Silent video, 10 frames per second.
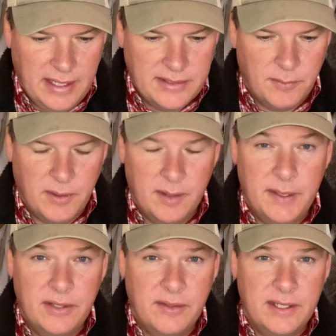that we're going to
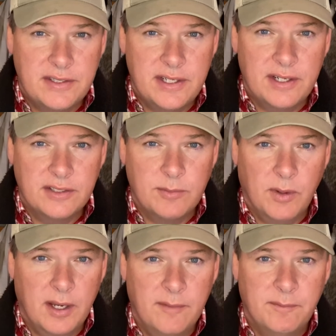be doing this year is
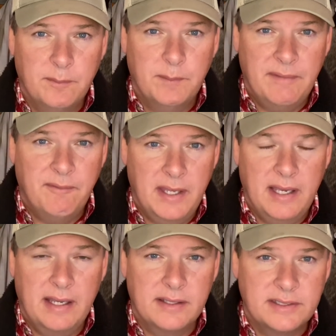we're going to be
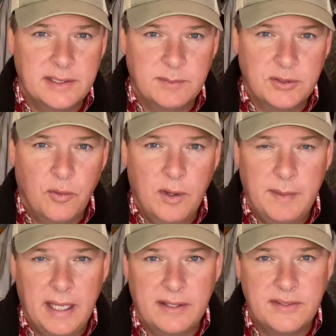feeding some
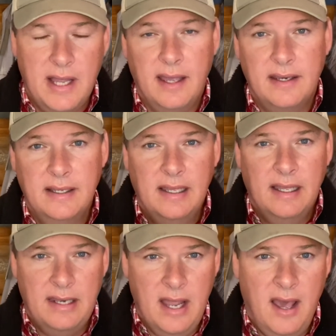soybeans. Not
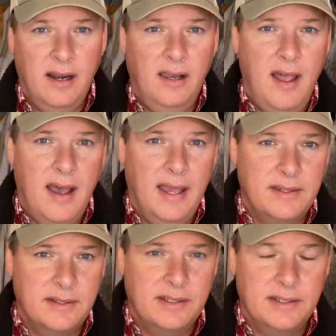a
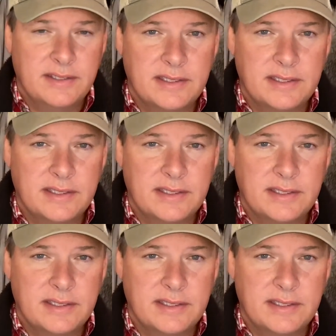lot because